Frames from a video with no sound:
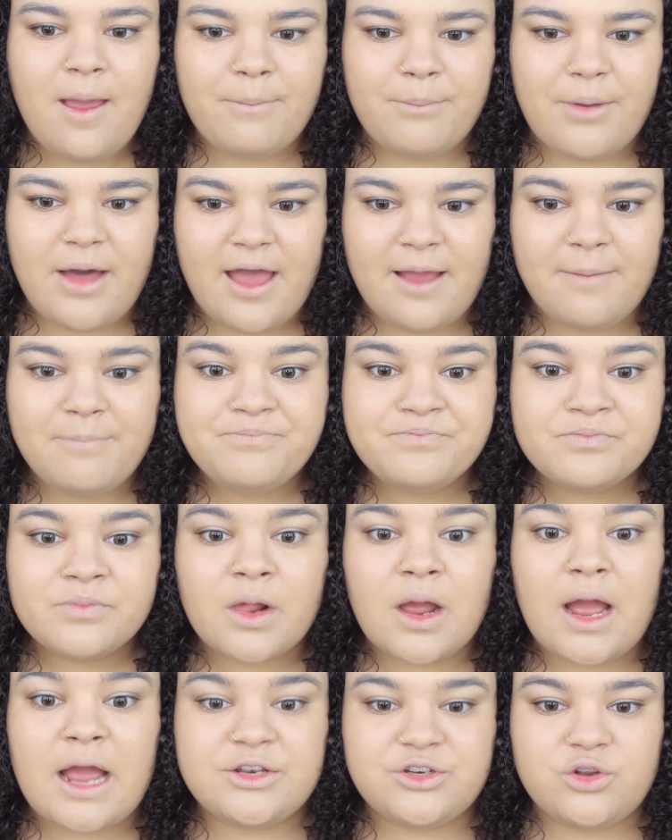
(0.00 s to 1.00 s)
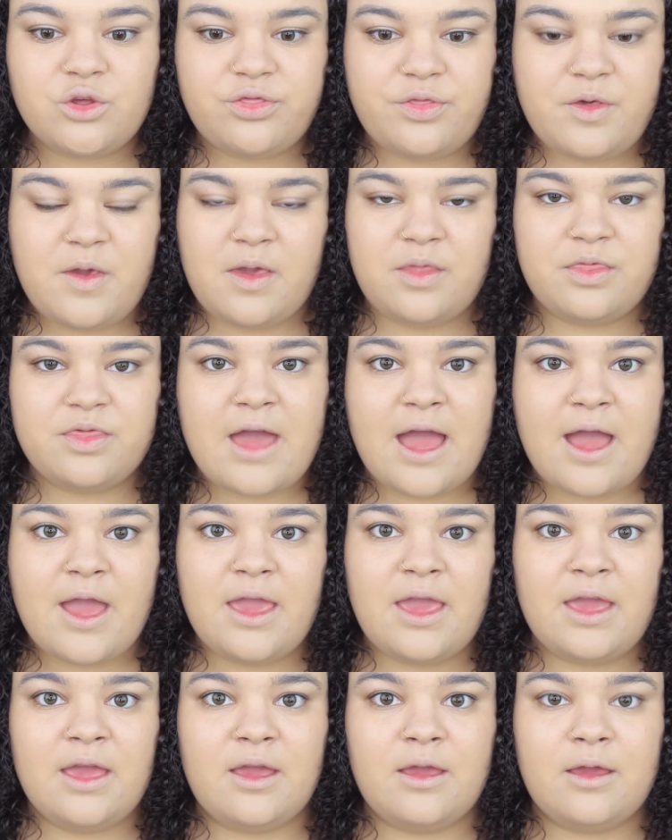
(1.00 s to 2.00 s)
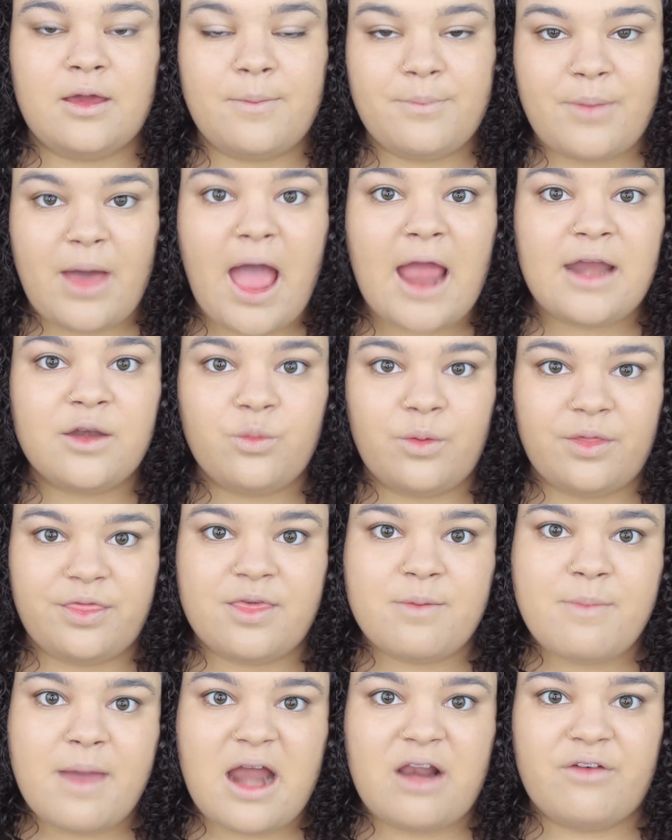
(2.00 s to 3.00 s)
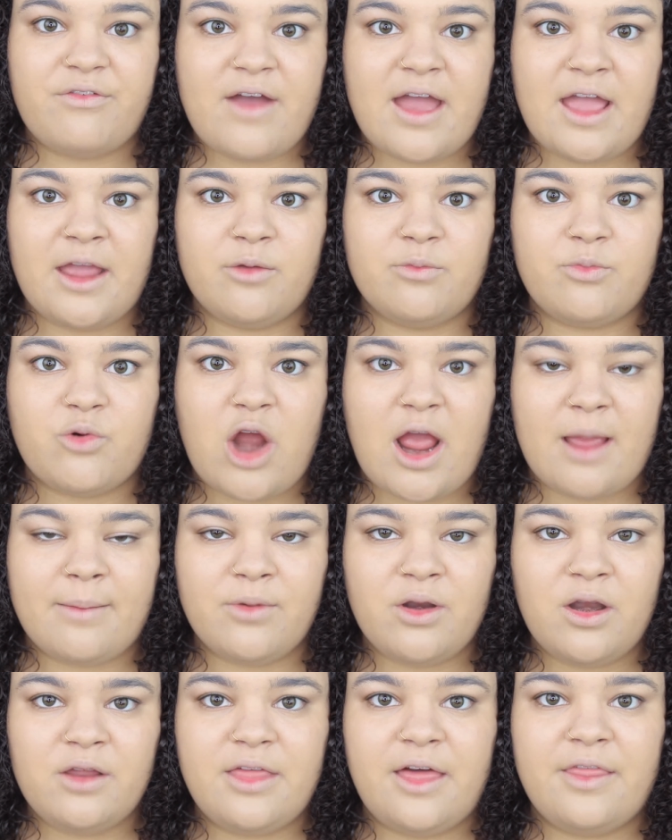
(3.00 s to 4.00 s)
But I do think that combined with the mattifying primer,